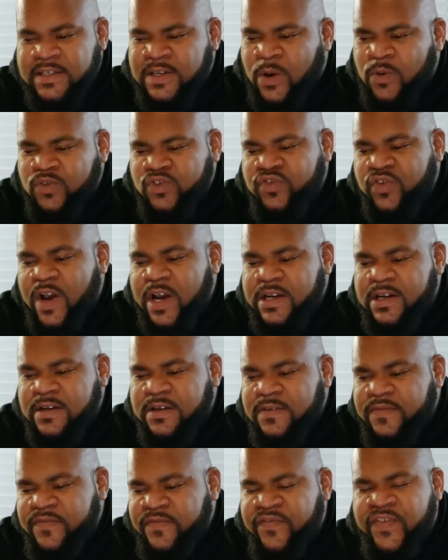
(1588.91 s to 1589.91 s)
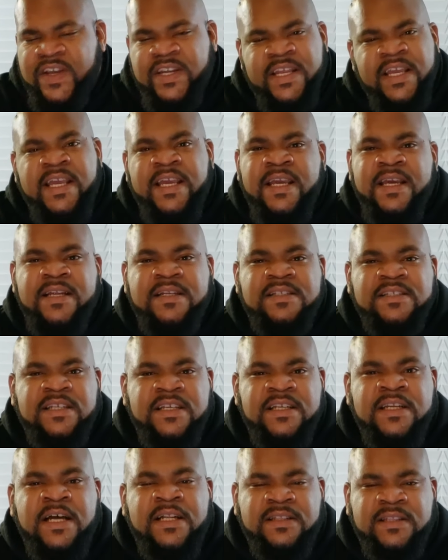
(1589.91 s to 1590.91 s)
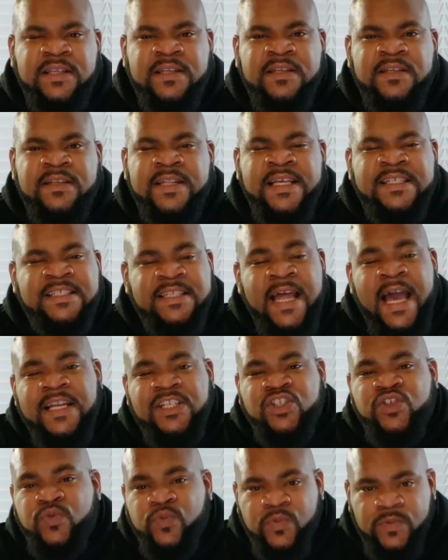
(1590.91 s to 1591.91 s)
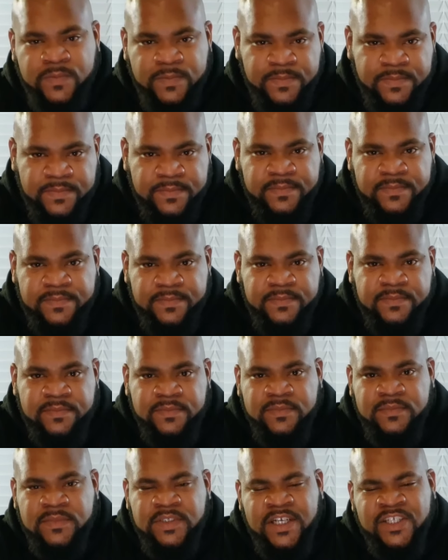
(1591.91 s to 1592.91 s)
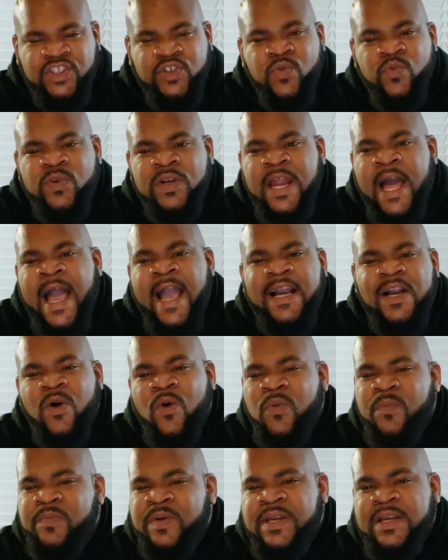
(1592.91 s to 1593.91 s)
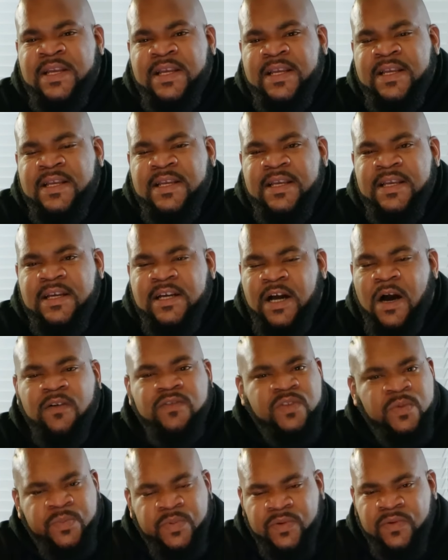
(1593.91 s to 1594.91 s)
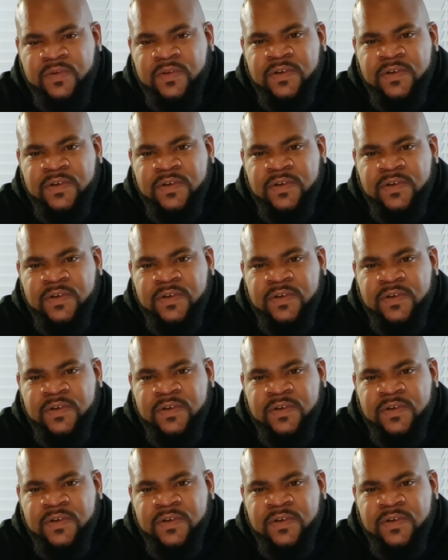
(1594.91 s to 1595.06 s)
Don't try to fit in to nothing that's not you. Right. Because you're not going to be comfortable.